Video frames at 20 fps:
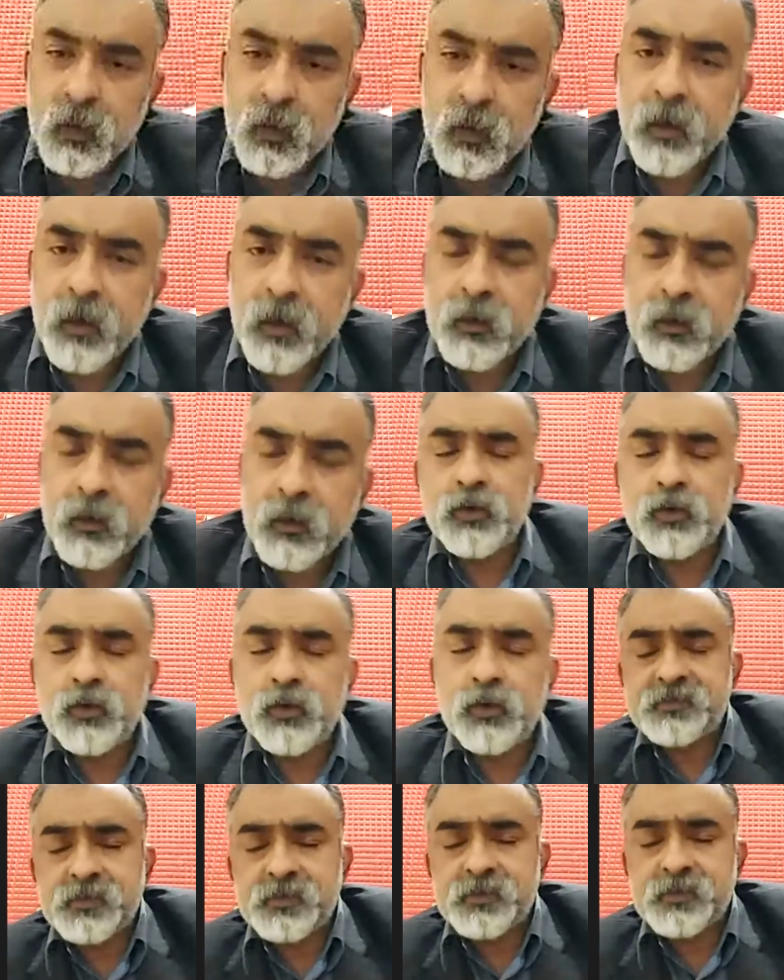No, no, you are
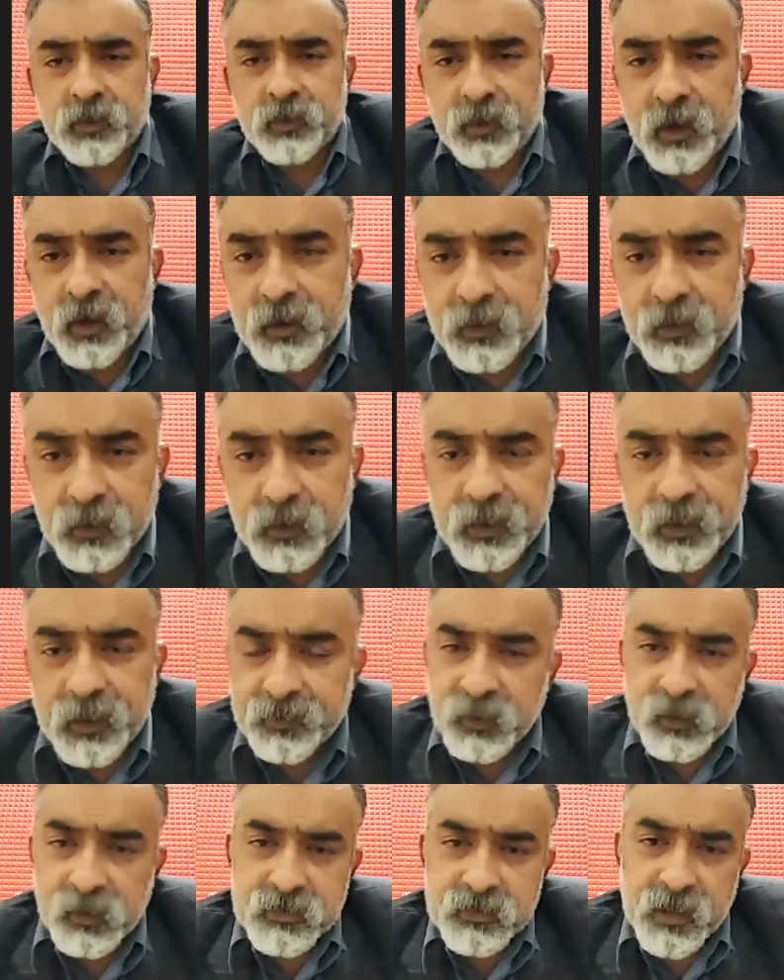absolutely right. The
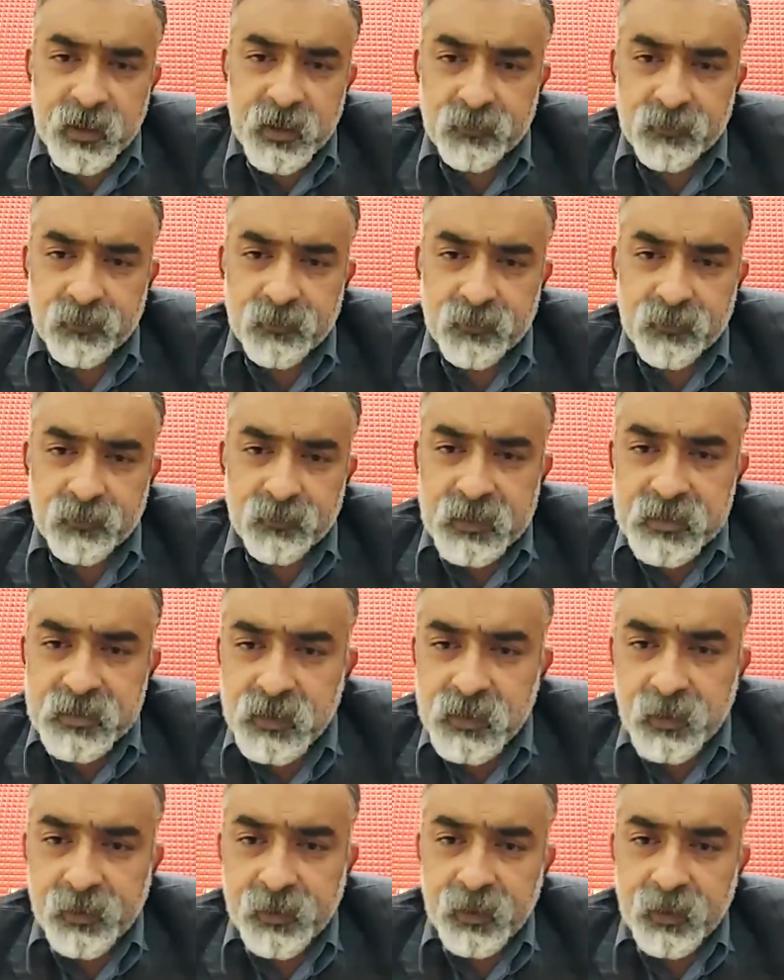ethical side of
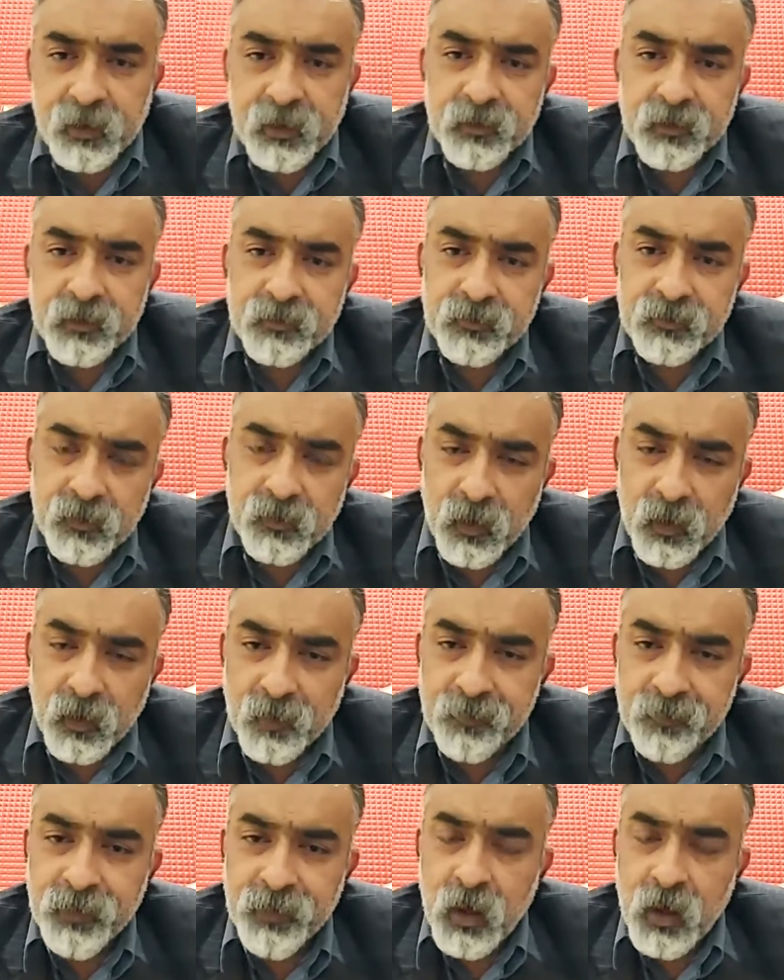consulting is,
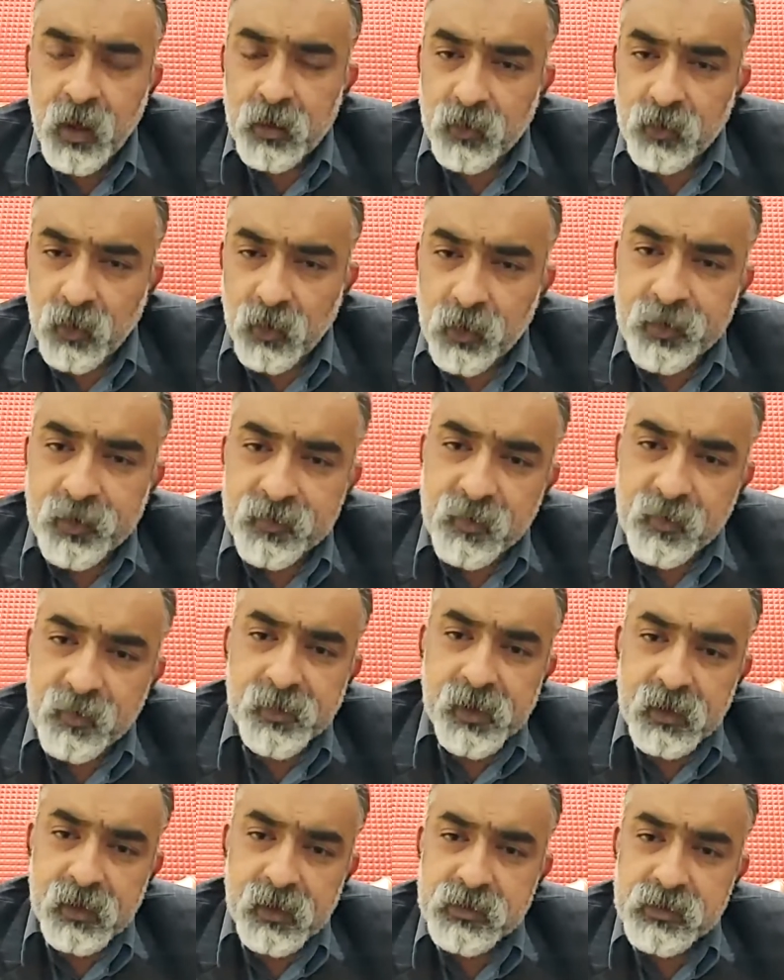uh, you know,
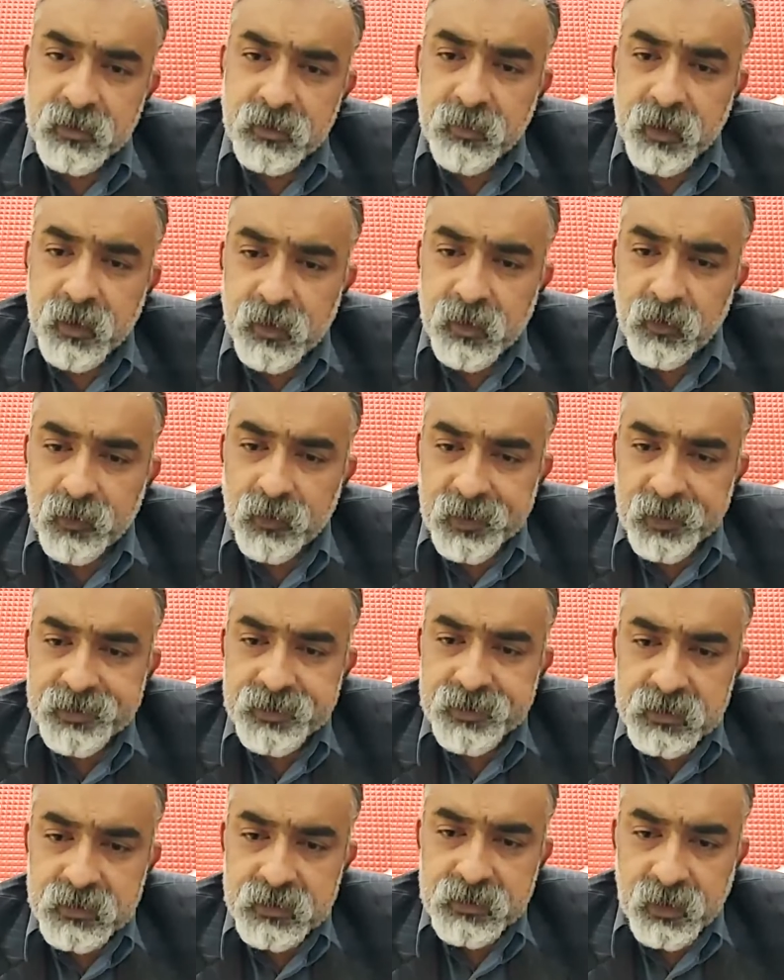disappears in many
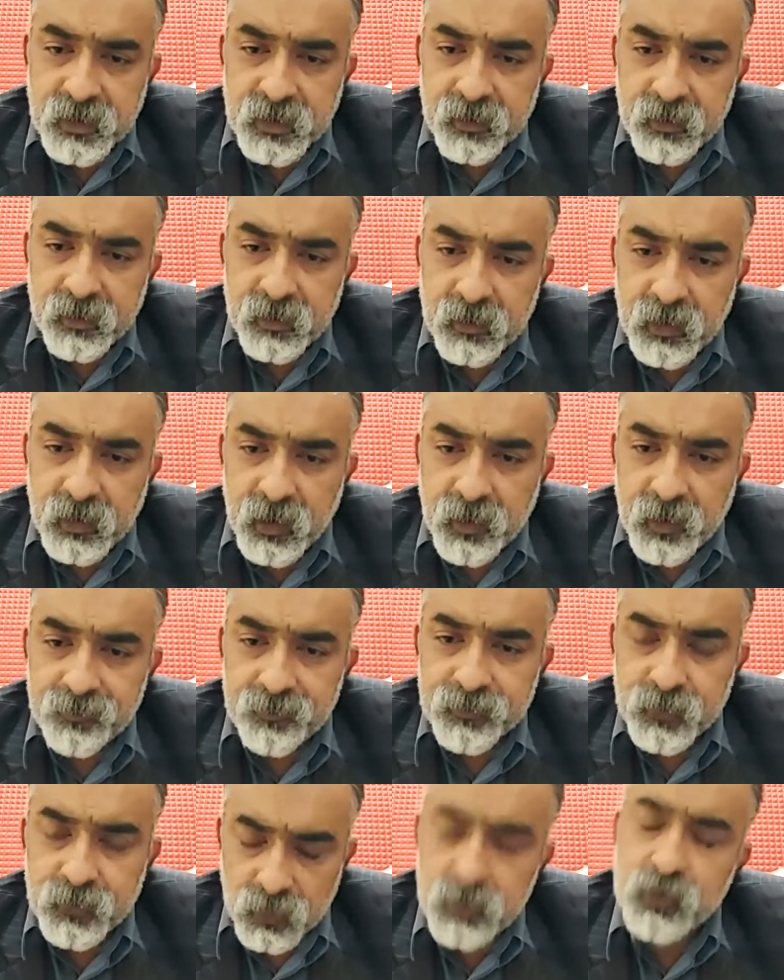occasions, and uh,
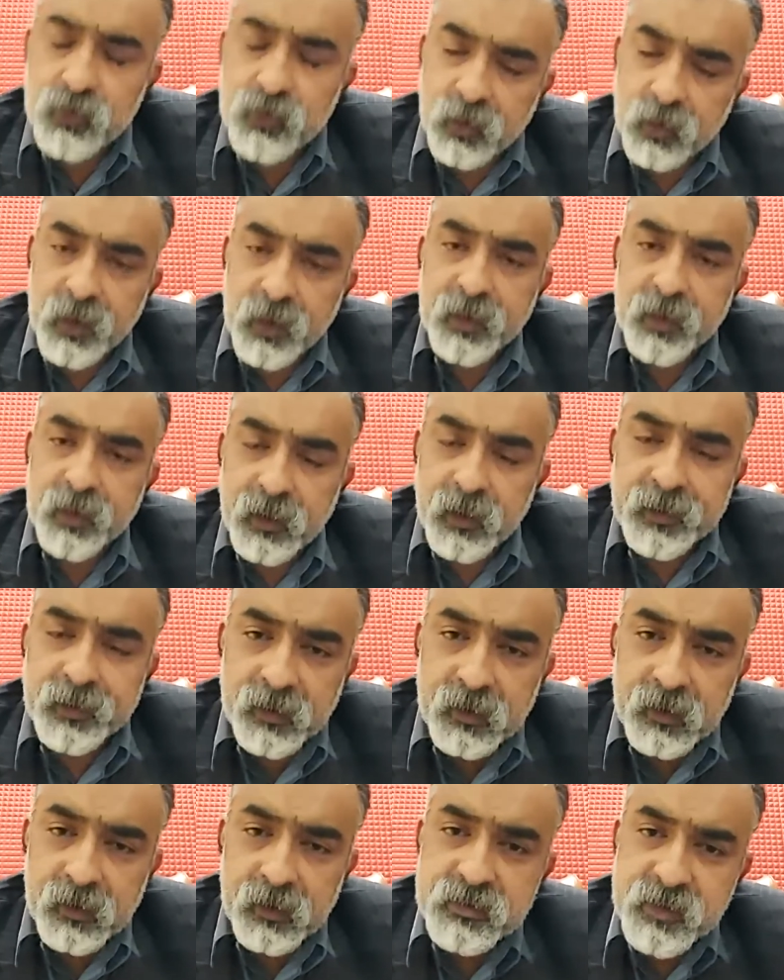you you are right. The
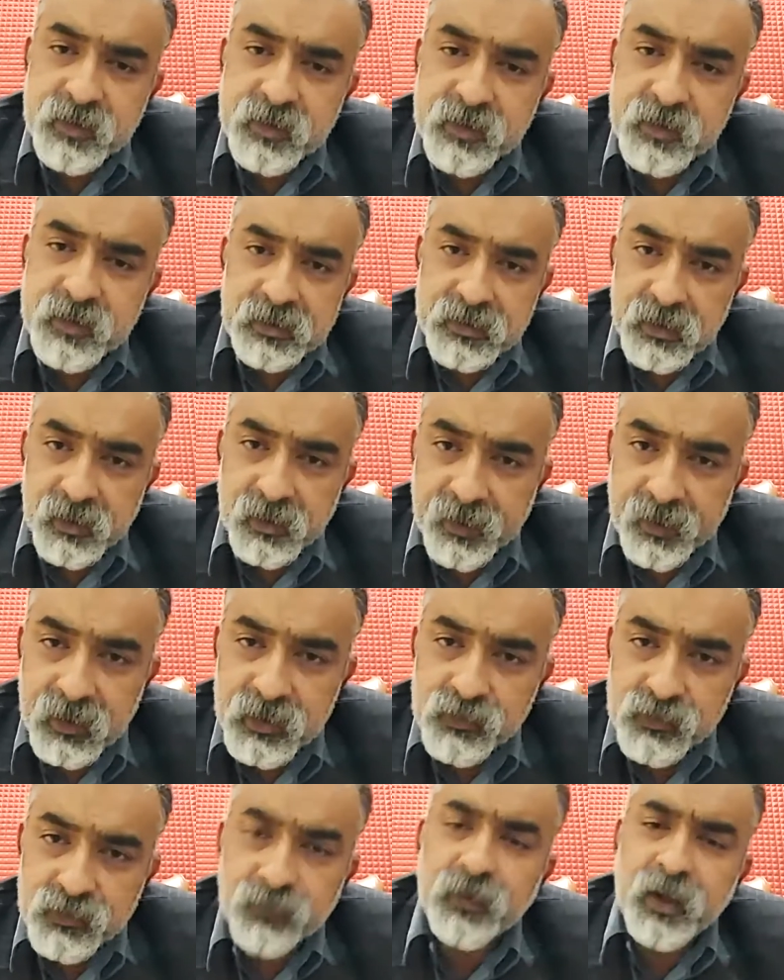ethical side of consulting
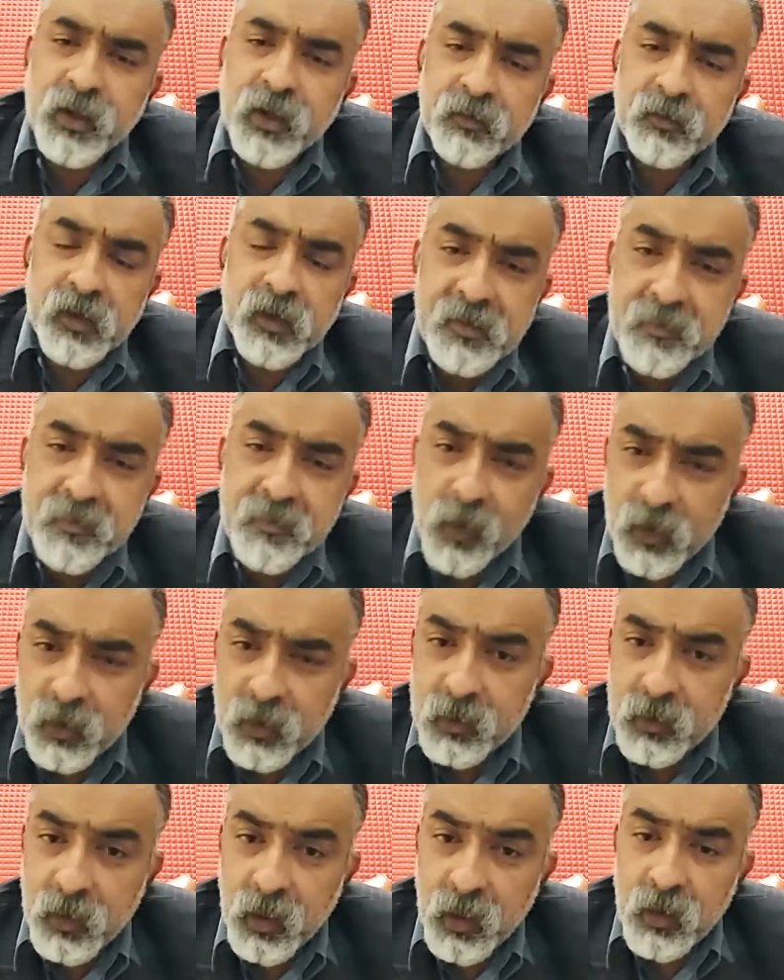is very, very
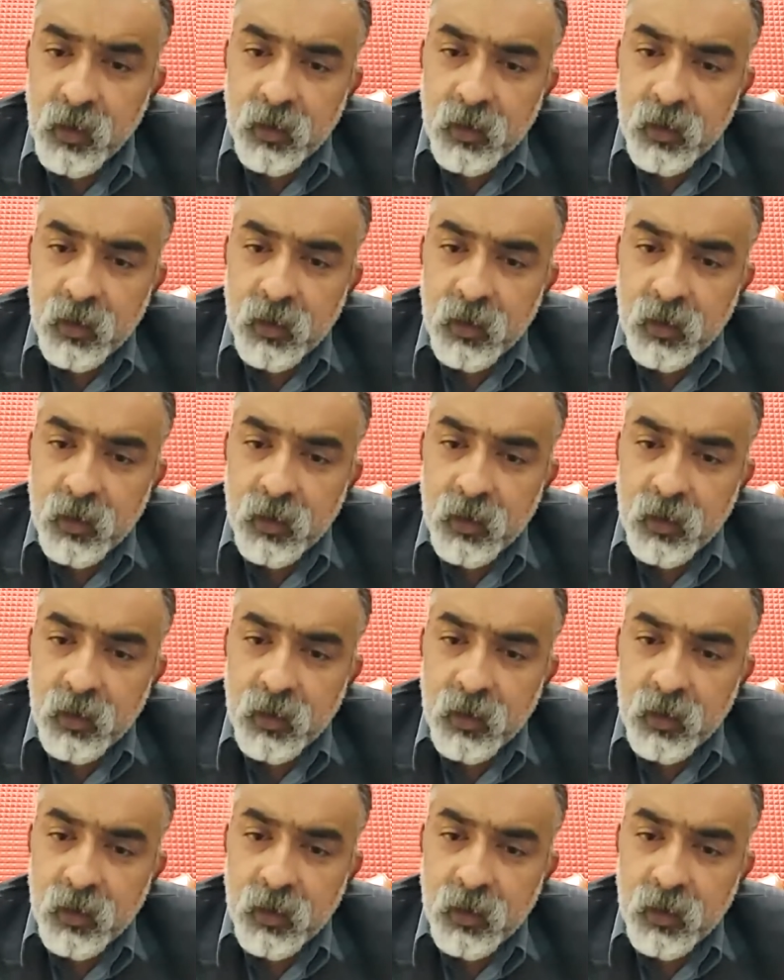important.